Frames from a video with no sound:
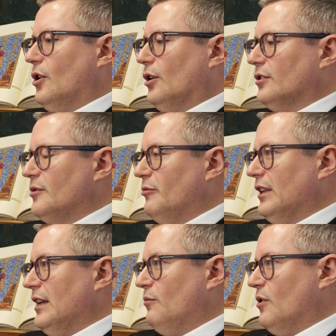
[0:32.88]

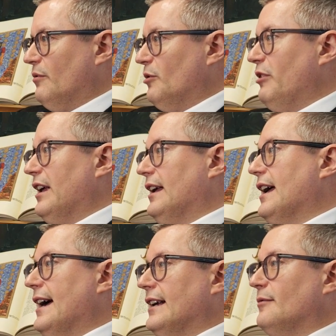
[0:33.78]
Ultimately, what we're being
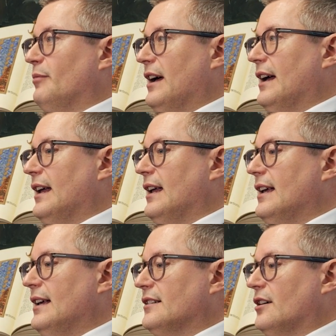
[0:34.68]
guided by
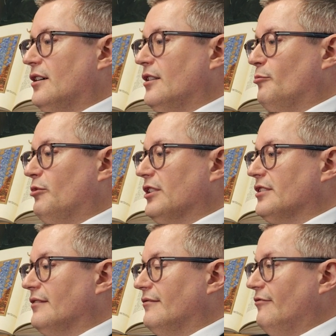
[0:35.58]
is how the
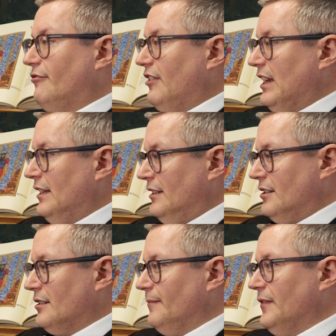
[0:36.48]
person
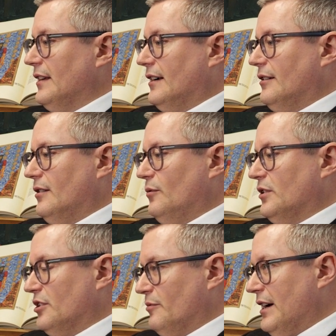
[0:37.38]
feels,
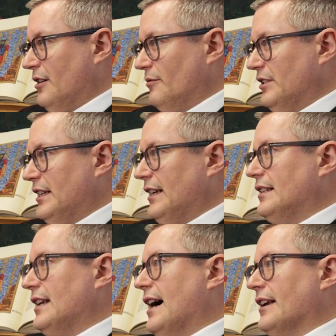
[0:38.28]
which is why I always teach
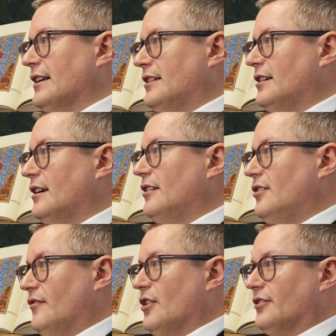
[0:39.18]
the adage,
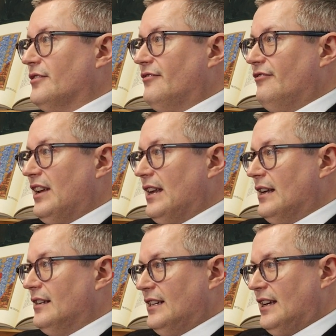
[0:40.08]
you've got to
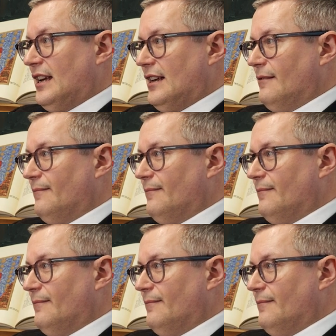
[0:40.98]
feel to heal.